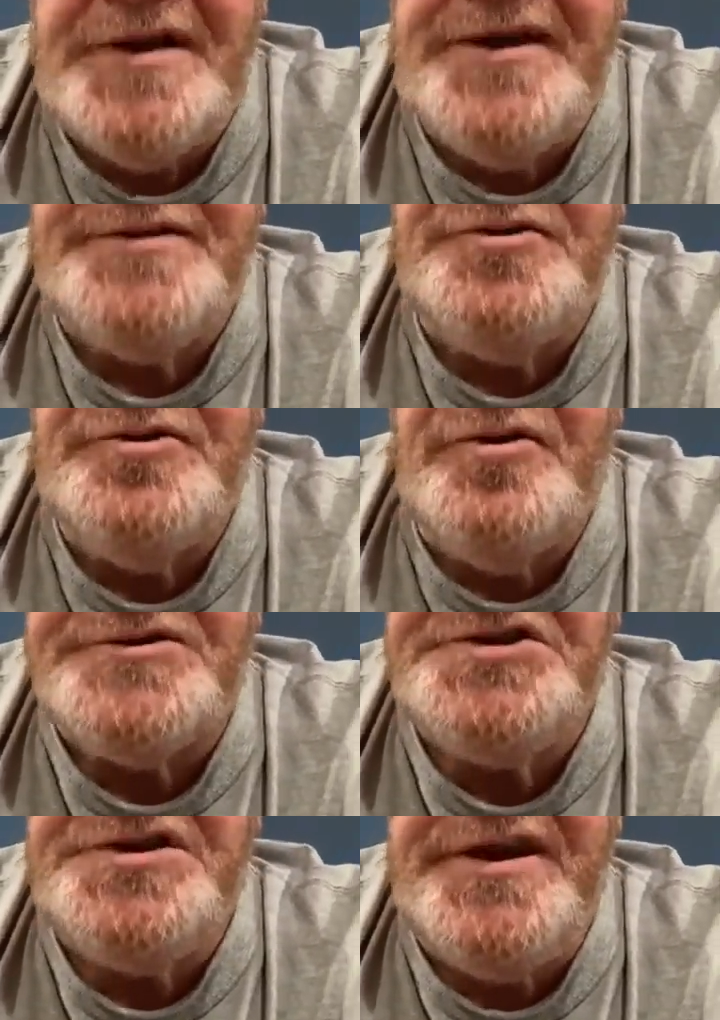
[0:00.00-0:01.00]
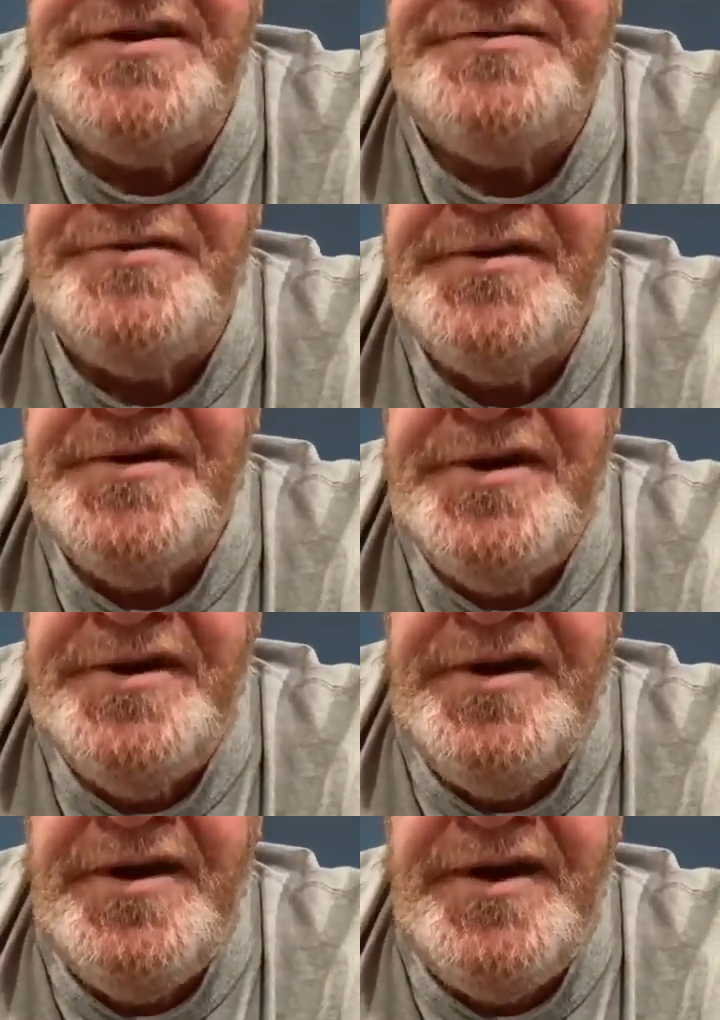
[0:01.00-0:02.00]
I like New York State.
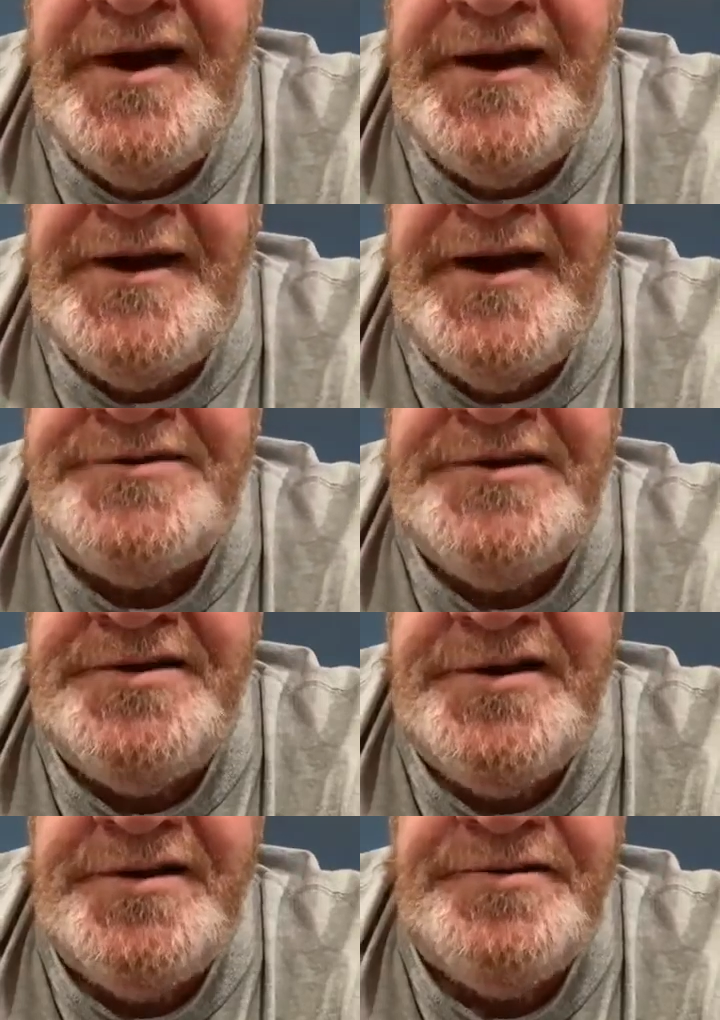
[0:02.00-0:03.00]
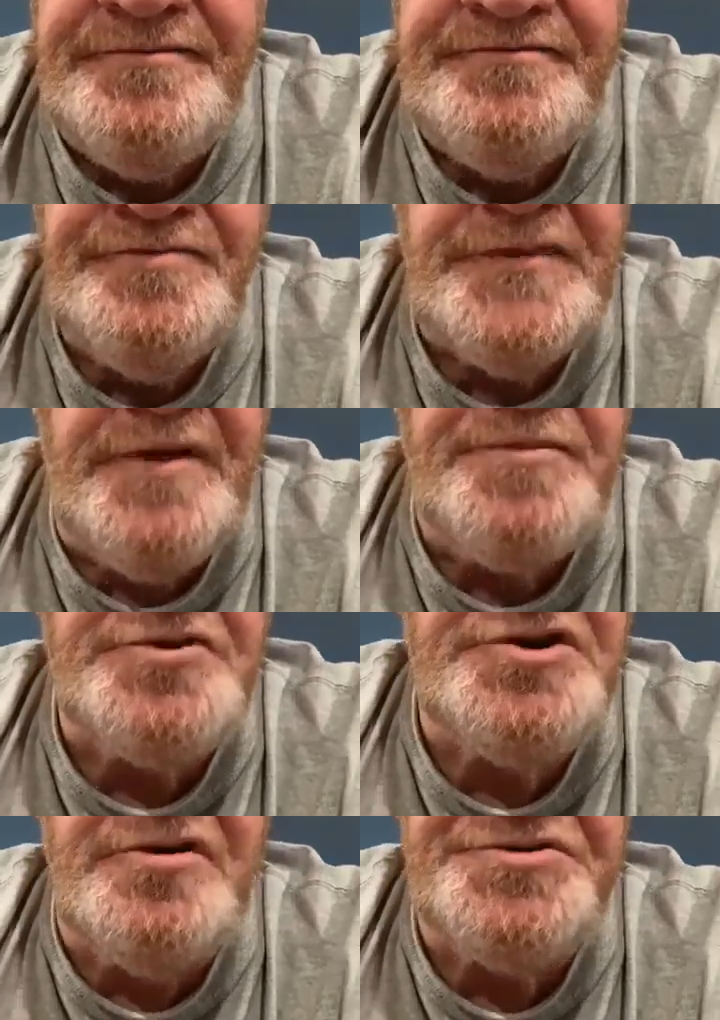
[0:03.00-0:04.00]
I did a
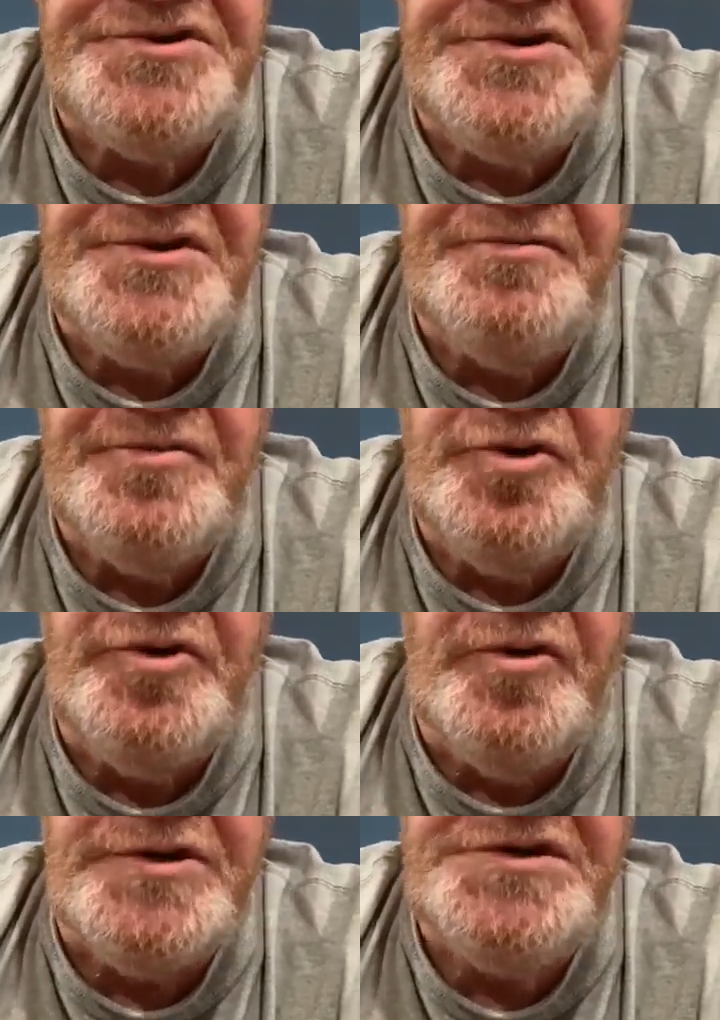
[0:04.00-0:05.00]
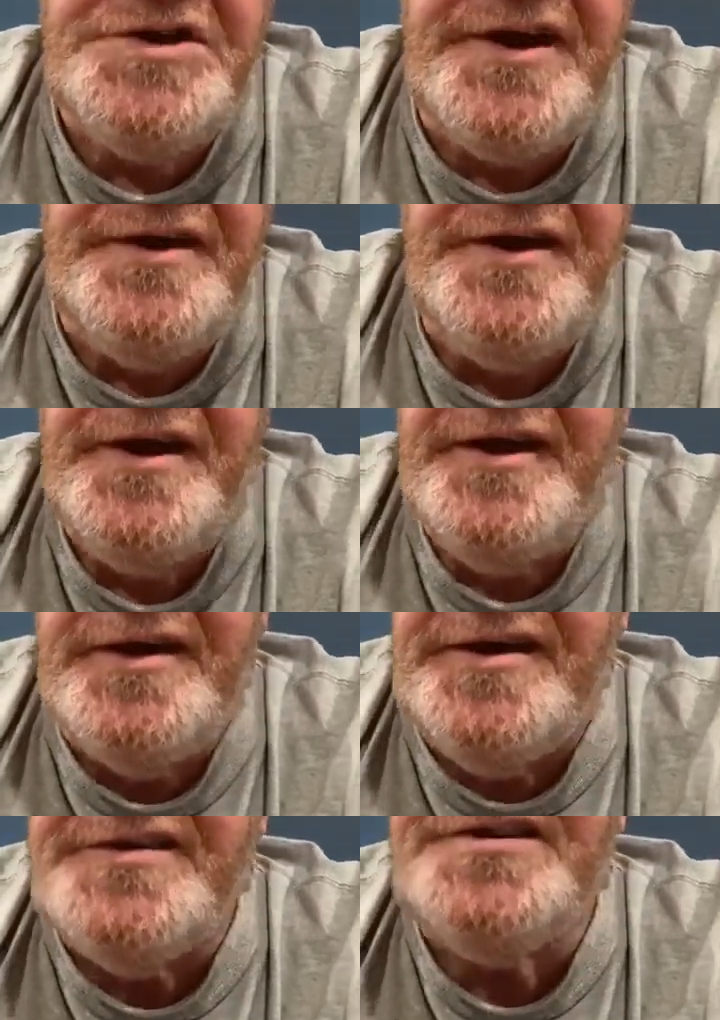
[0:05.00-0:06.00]
couple of shows in New York State,
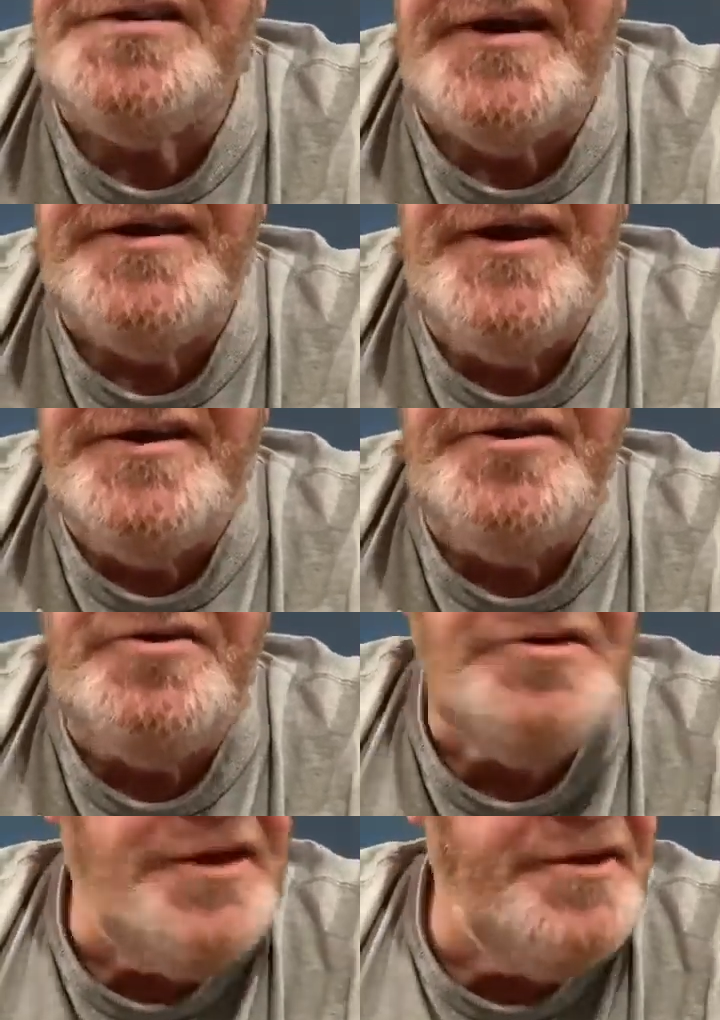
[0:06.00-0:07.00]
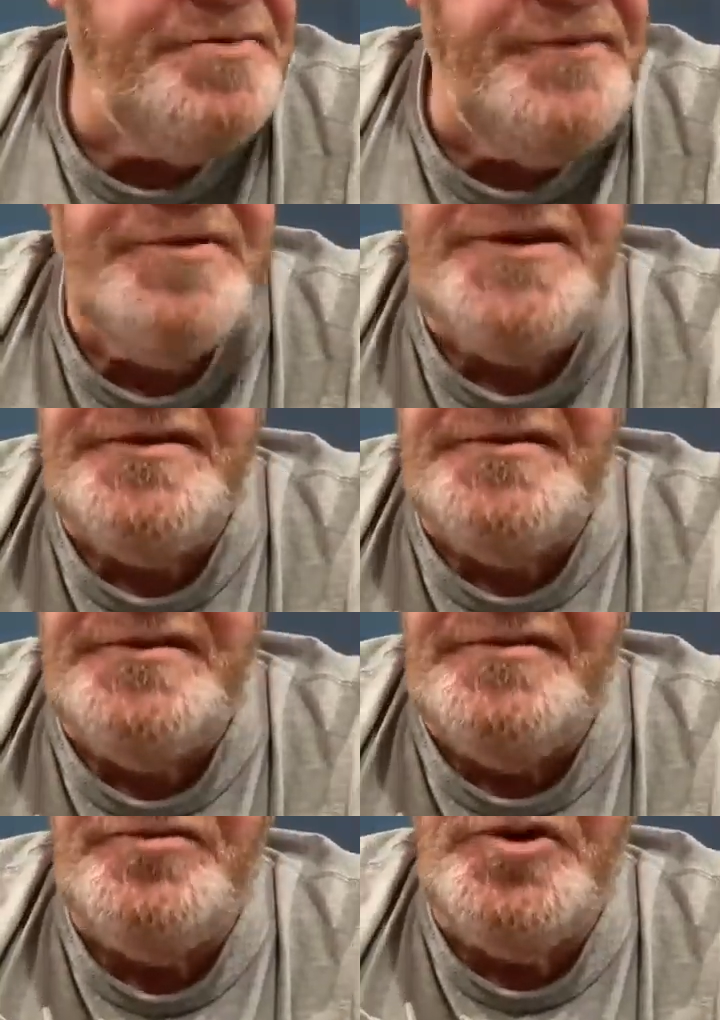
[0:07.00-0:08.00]
and it's like, a lot of people think
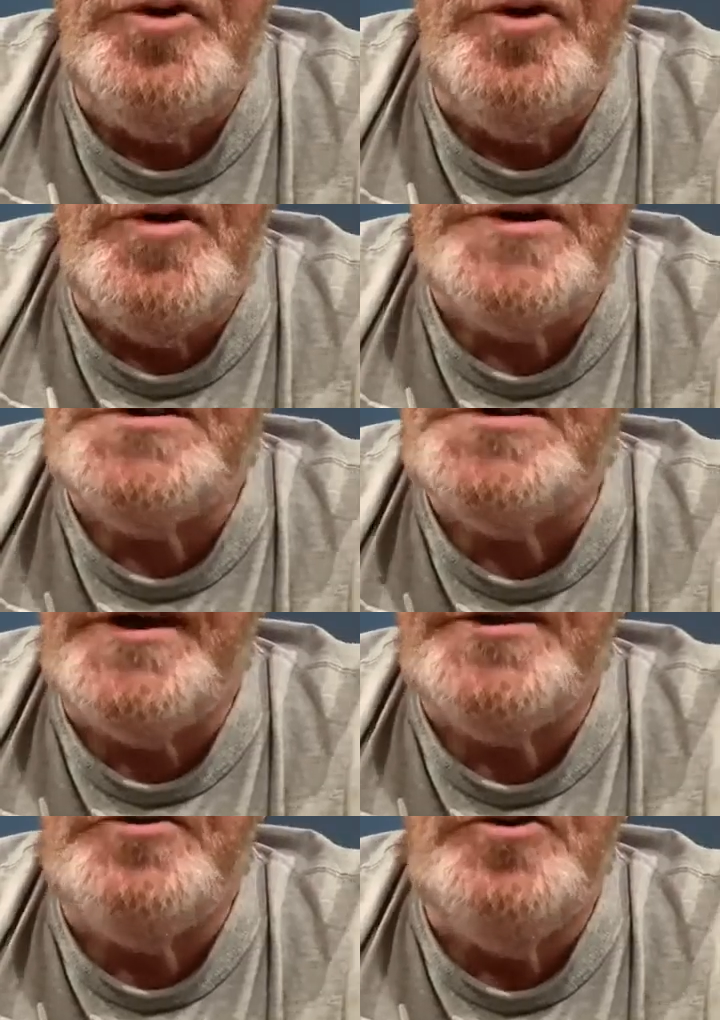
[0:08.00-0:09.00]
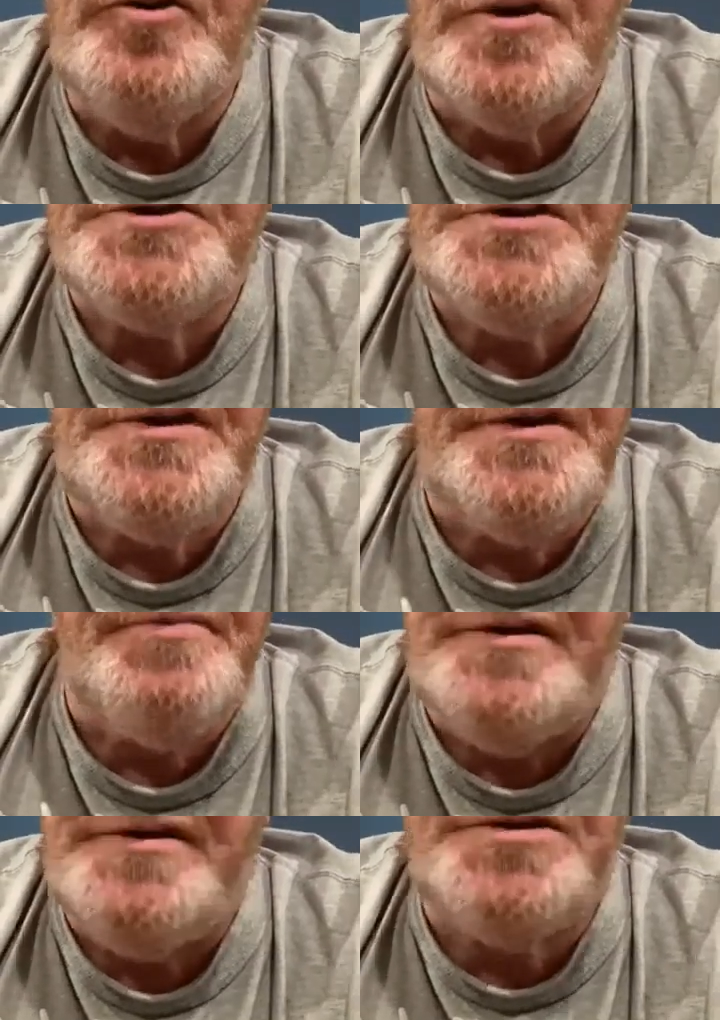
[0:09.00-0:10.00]
New York is like New York City,
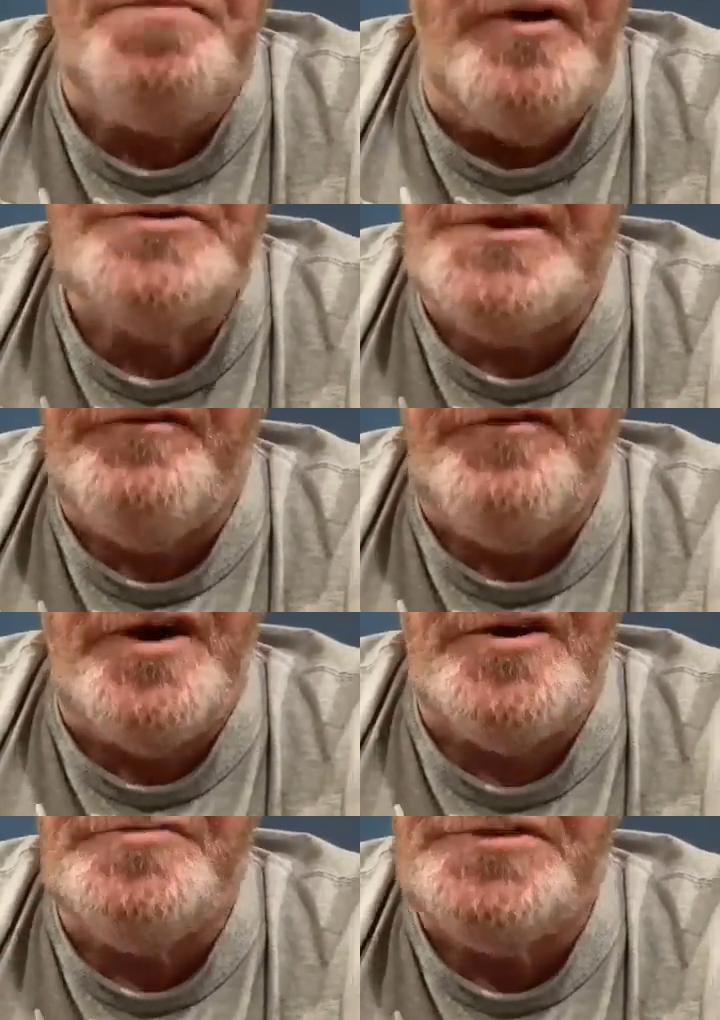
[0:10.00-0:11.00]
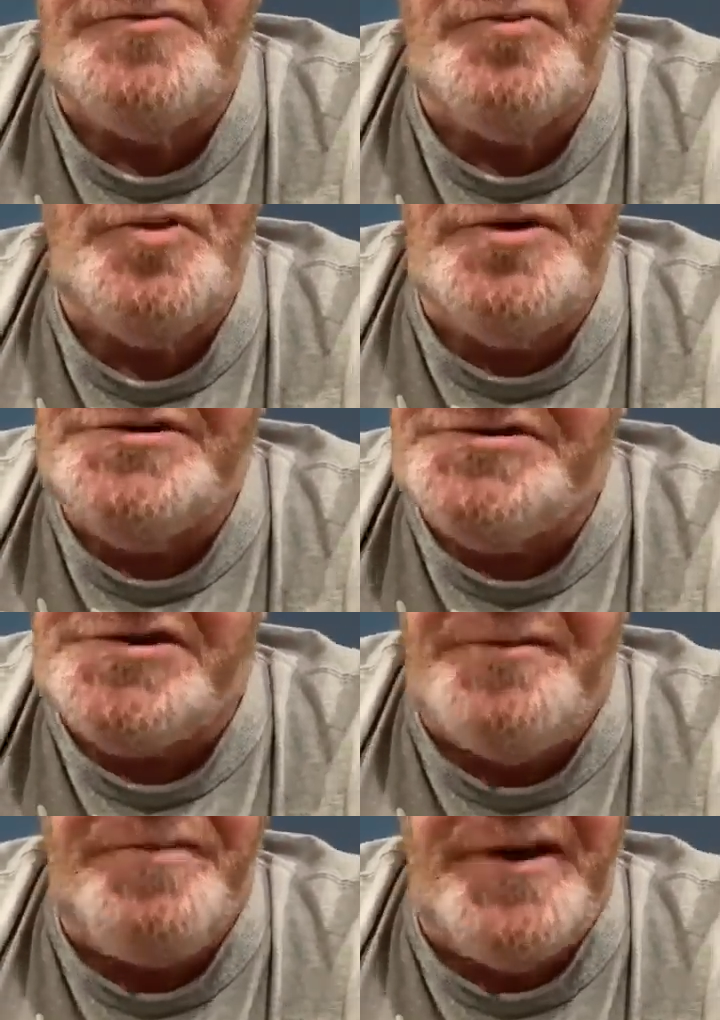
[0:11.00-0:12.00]
but it's mostly farms and
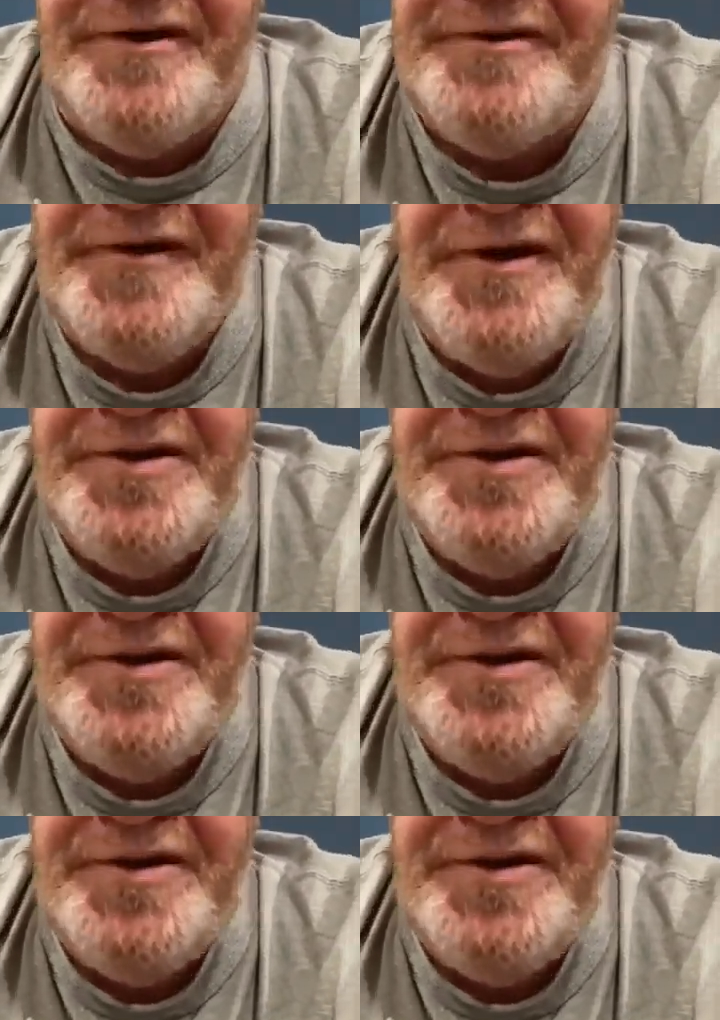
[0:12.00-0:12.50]
woods up there,